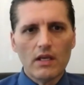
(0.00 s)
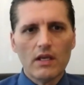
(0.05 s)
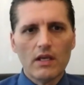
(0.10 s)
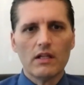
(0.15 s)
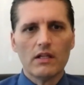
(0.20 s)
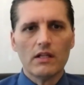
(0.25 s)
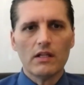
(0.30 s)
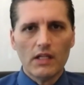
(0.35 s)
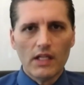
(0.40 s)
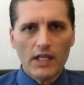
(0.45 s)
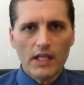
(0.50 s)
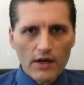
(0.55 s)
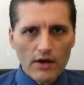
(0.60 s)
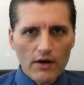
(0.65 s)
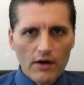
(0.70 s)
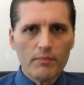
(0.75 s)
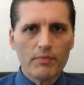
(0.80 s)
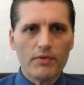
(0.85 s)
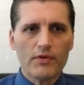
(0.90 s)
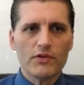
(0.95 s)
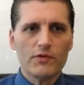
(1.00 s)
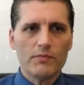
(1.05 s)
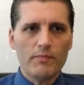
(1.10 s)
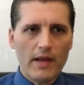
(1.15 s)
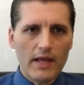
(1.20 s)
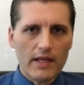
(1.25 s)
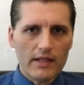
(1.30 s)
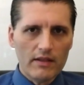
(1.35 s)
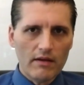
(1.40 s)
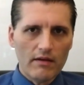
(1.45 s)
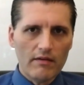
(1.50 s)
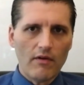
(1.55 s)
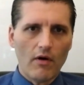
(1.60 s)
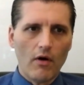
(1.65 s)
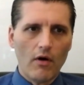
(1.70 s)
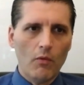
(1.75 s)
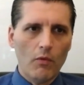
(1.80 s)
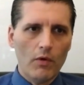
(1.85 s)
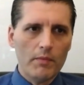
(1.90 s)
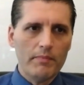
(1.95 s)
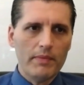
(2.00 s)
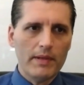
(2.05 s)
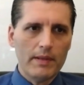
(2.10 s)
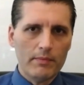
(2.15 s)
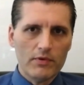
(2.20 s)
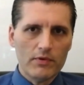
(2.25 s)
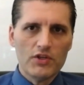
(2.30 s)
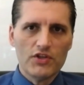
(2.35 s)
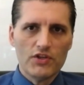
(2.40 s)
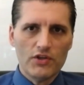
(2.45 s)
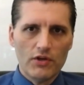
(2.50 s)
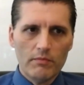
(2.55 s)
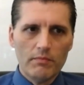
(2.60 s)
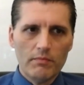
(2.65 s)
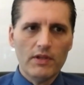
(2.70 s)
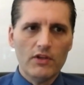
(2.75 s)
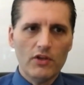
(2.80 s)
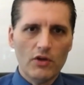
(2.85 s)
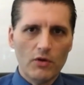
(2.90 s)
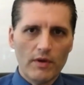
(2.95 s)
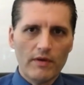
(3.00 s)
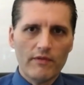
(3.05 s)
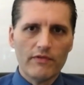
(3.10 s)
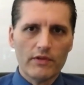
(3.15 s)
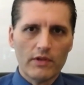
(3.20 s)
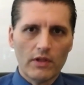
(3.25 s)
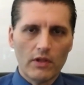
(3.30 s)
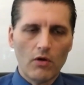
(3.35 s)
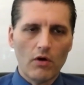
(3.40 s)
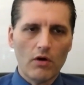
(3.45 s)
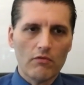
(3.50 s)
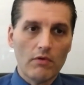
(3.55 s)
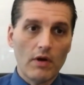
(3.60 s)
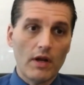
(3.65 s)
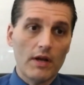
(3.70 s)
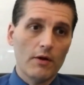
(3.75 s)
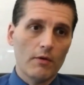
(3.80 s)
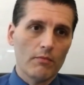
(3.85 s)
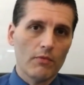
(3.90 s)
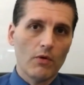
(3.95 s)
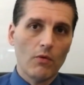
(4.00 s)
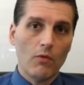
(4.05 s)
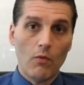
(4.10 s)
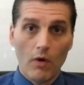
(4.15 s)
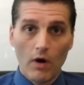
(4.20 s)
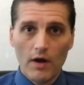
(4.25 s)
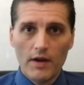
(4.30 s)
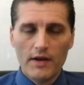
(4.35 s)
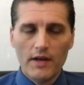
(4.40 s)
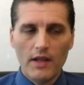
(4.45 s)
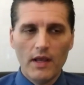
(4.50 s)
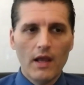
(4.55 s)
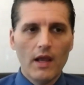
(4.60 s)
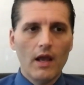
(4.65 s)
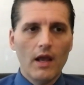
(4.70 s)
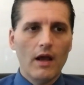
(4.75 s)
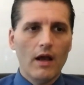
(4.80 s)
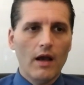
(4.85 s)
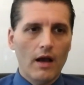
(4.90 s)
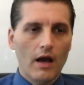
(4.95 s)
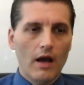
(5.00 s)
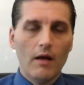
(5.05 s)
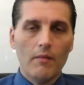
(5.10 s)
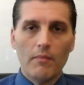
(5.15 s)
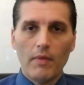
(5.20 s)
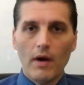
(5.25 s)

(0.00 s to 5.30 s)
clear perspective on what people should be doing for the long run. Number one, uh,